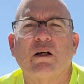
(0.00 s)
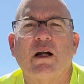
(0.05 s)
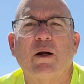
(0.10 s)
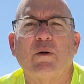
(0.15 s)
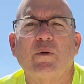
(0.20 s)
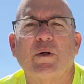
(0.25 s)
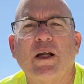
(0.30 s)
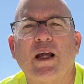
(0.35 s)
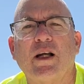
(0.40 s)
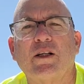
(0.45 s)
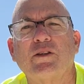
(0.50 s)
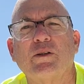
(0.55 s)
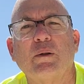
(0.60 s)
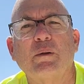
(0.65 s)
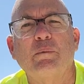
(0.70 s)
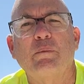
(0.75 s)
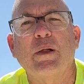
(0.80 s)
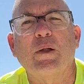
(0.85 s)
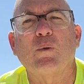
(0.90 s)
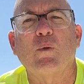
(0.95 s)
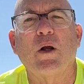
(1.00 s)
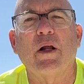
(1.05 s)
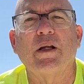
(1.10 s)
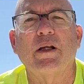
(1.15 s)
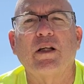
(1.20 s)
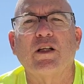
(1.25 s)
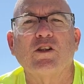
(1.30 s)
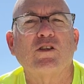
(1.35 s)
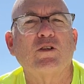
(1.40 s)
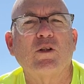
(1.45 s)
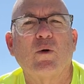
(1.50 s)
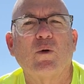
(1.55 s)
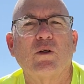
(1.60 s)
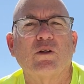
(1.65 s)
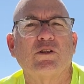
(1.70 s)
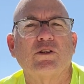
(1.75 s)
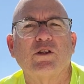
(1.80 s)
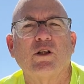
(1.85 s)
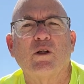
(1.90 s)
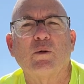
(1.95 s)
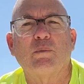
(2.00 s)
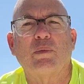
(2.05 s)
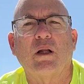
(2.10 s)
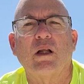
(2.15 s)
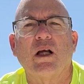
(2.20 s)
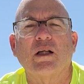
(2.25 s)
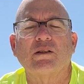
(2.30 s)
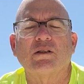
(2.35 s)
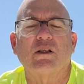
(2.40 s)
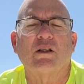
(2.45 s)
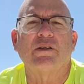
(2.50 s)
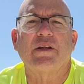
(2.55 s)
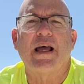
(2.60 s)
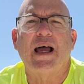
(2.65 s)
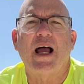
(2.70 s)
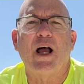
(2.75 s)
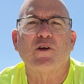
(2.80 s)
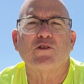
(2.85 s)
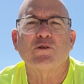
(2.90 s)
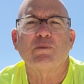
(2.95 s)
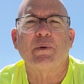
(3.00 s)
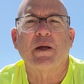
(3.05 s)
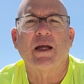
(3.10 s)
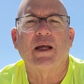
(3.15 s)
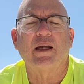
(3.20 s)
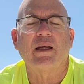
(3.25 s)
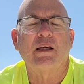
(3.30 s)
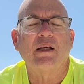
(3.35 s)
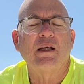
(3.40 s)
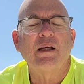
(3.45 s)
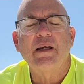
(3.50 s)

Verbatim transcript: I would actually be running a solar surplus on the house bank,